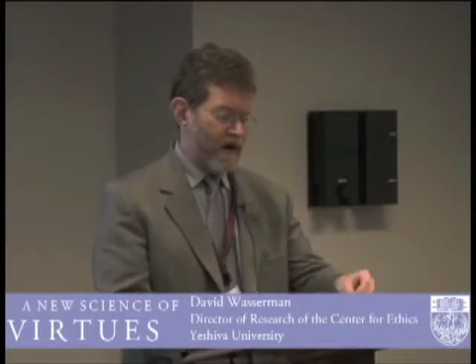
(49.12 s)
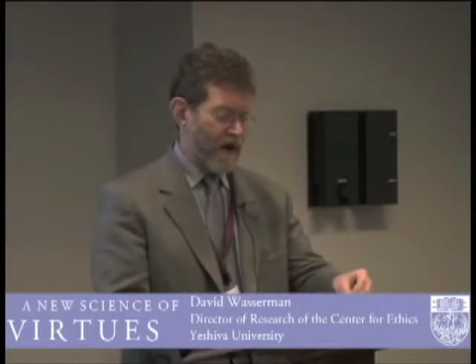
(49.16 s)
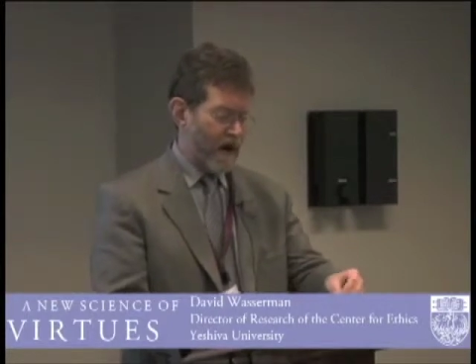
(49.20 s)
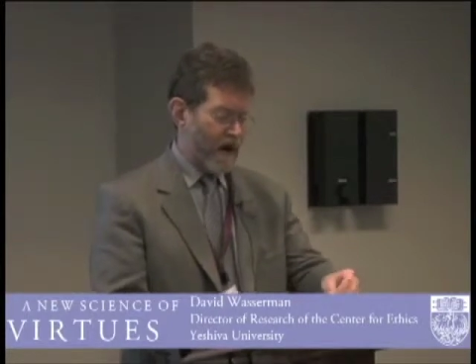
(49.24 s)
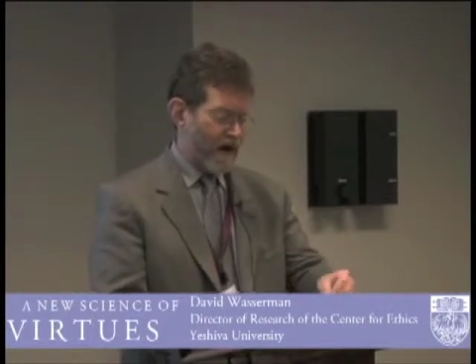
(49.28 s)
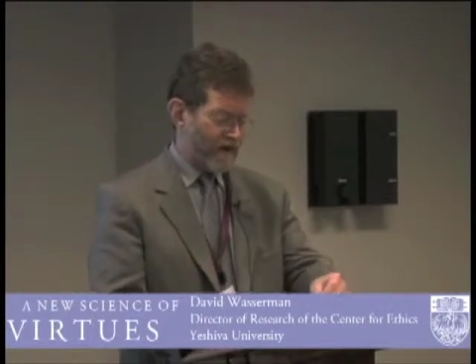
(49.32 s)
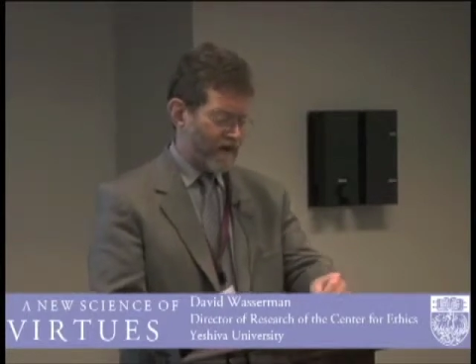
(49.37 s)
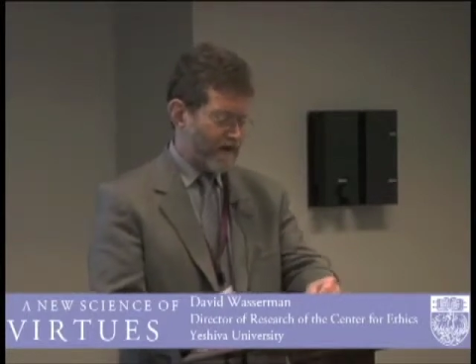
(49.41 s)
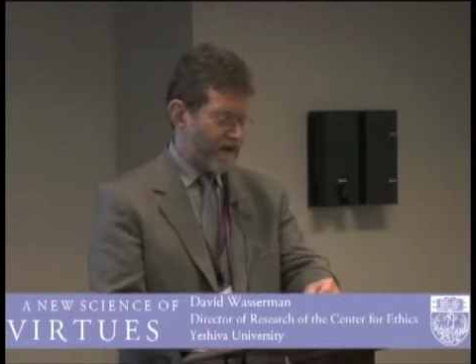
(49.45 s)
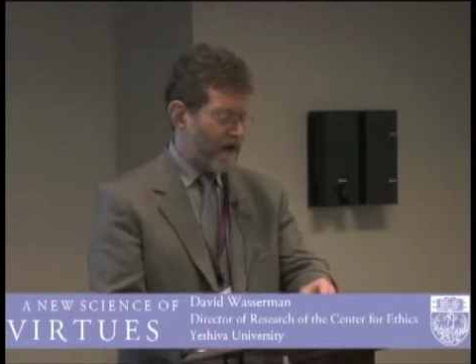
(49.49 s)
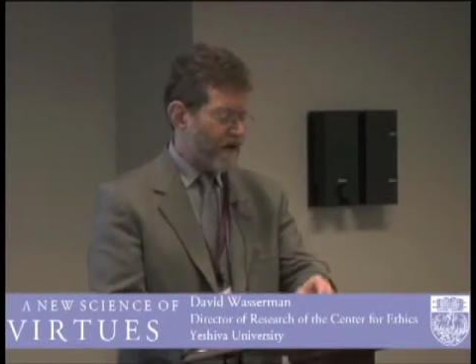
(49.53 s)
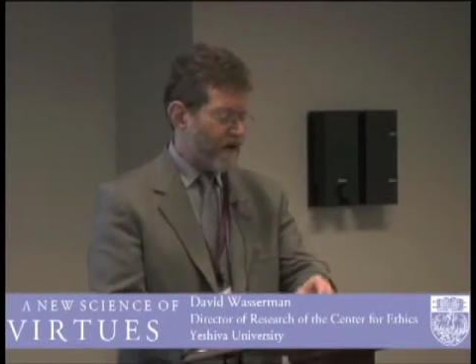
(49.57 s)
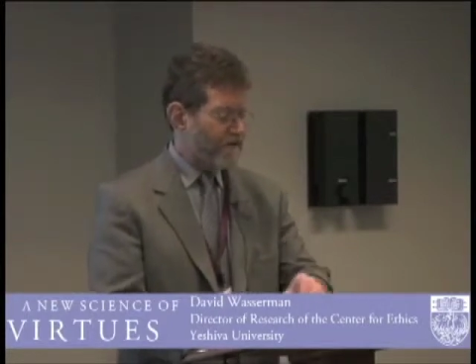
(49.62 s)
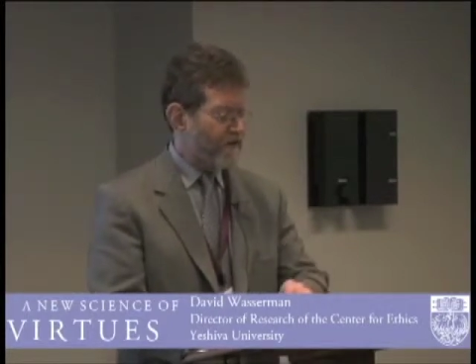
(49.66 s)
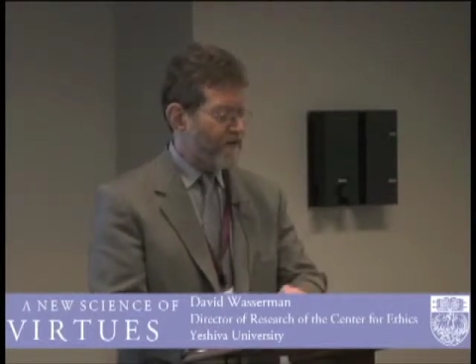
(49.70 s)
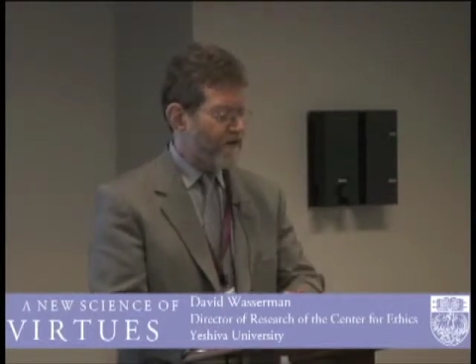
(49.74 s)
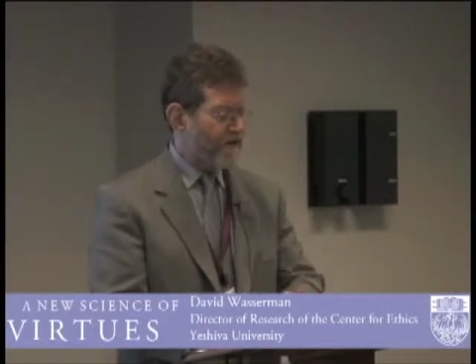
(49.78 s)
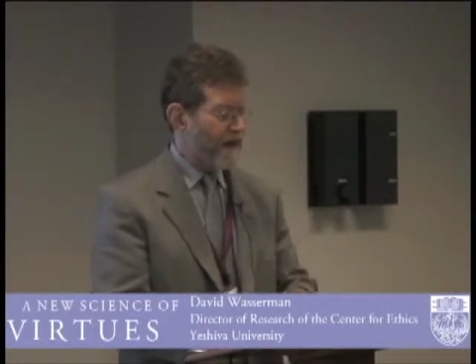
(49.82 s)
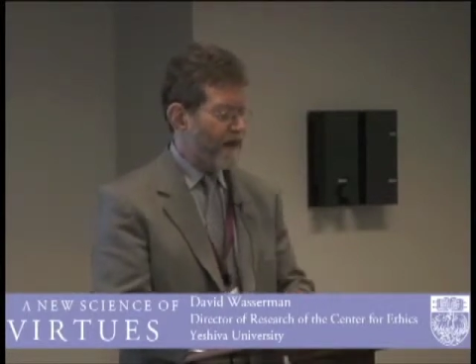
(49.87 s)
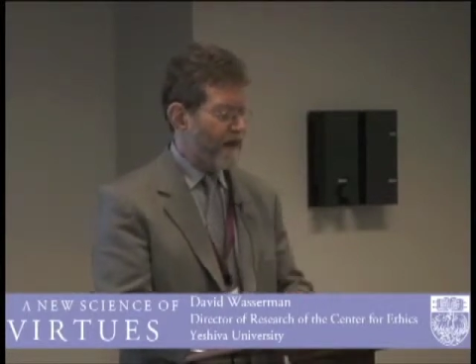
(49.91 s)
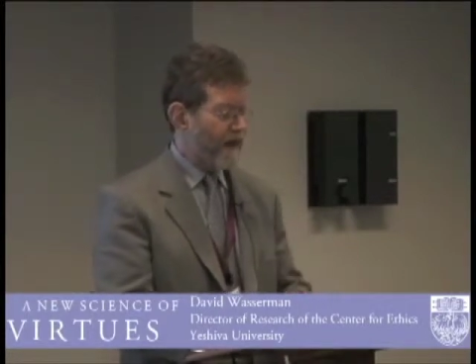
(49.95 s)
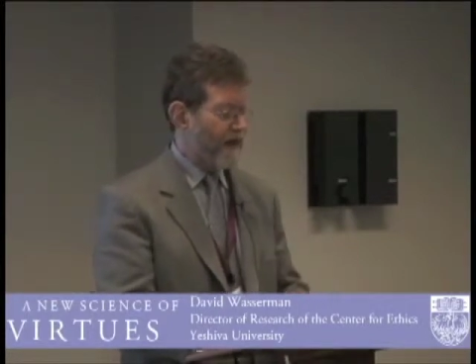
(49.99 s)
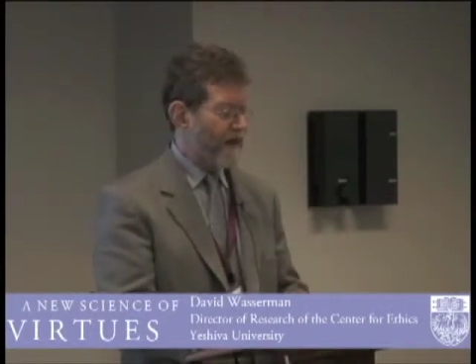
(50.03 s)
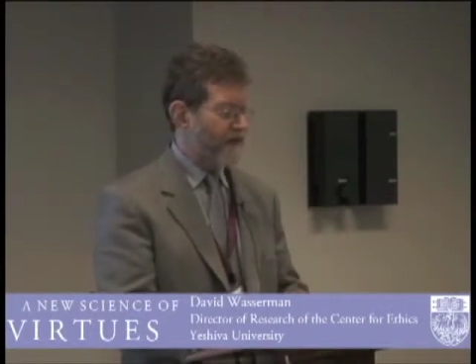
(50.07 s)
On the other
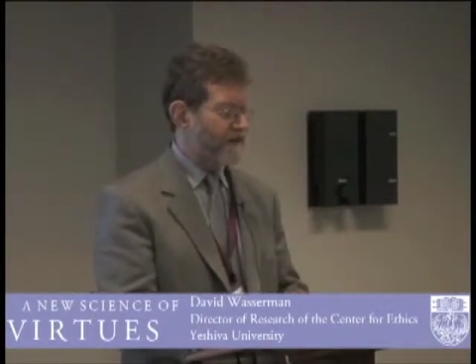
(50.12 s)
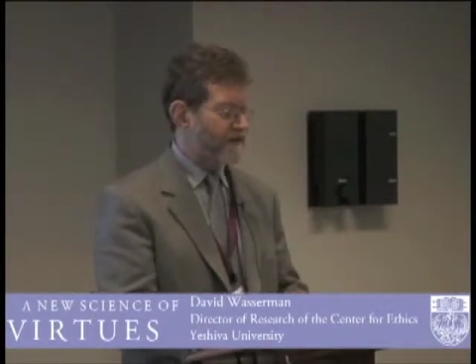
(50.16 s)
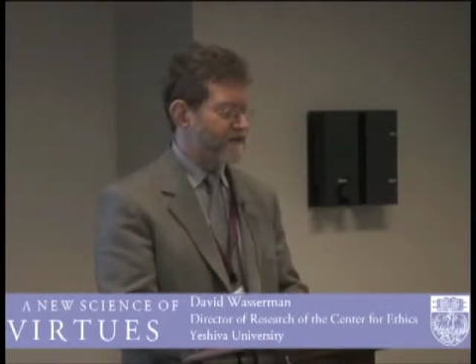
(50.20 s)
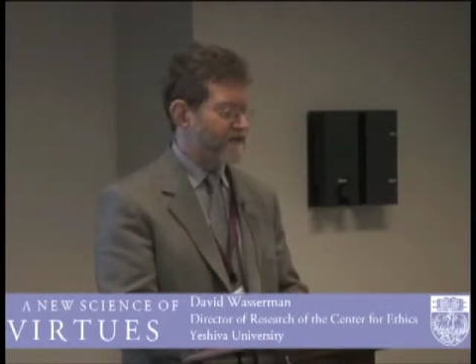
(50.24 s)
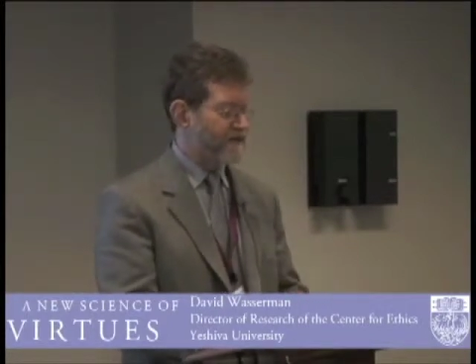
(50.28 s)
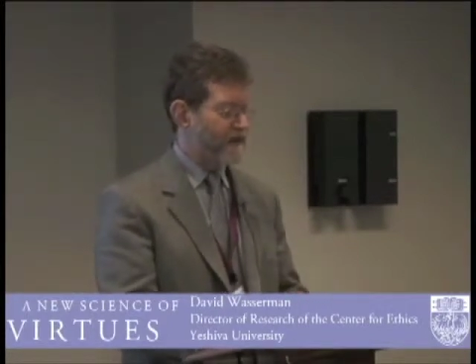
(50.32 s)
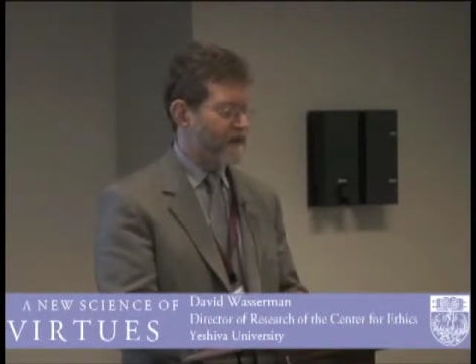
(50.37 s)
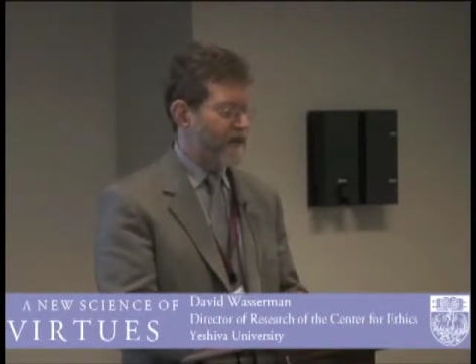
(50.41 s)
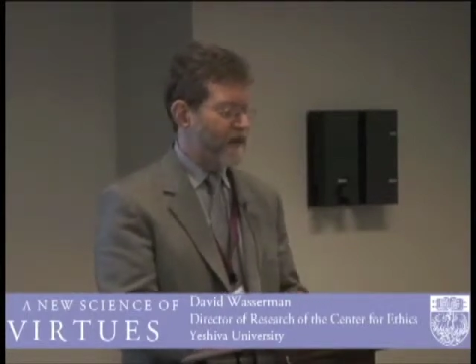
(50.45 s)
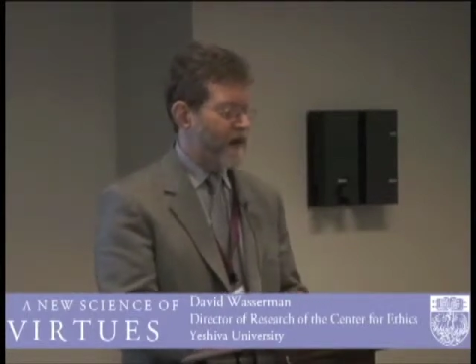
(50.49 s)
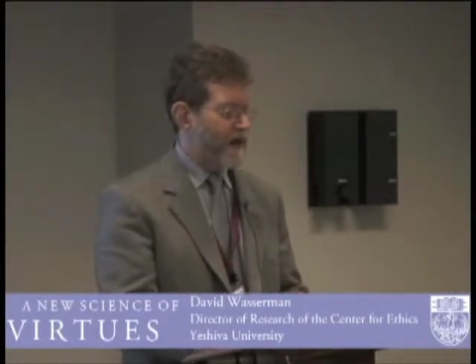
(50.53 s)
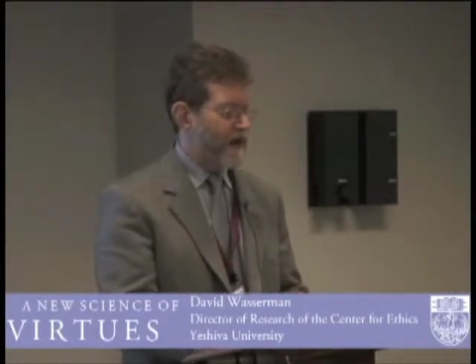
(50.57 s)
hand,